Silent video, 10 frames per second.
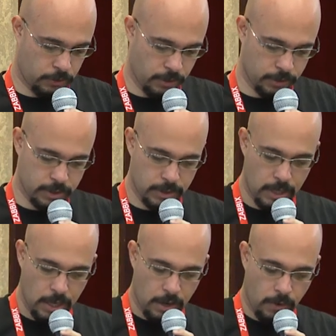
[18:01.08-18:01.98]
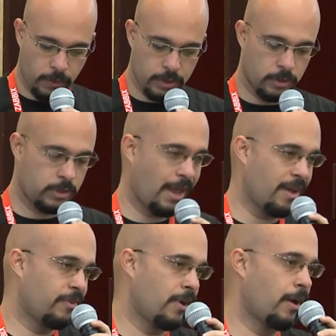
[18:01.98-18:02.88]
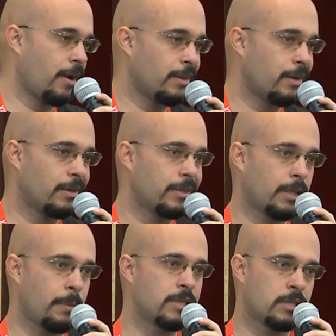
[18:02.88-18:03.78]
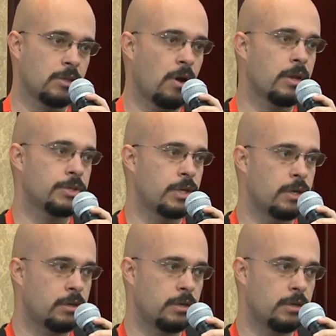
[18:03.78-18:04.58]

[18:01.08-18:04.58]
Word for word: triggers. We don't have a, a, database knowledge here.